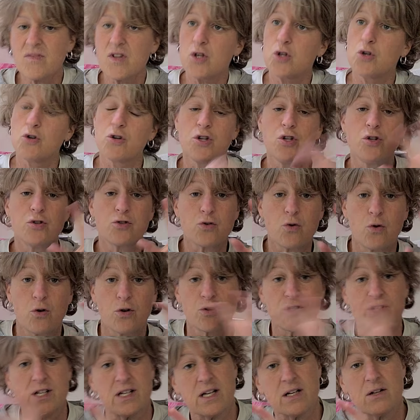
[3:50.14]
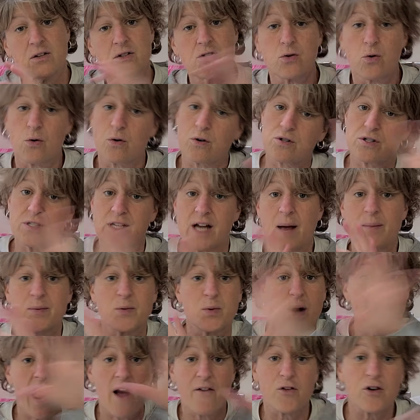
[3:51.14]
You can use quarters and nickels, quarters, dimes,
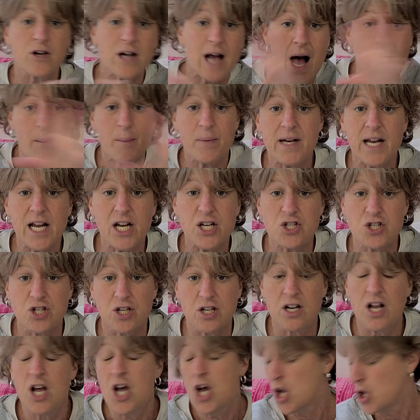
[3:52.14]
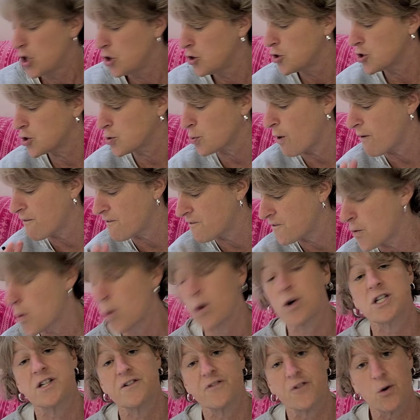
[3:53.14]
whatever combination. You just want
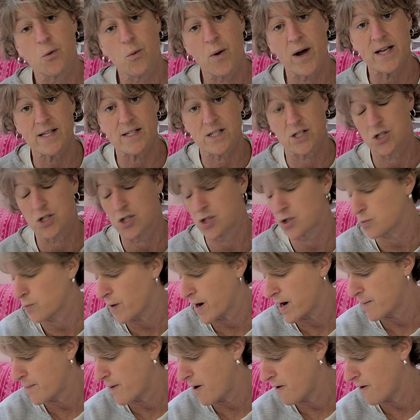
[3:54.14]
4 different ways, and just write them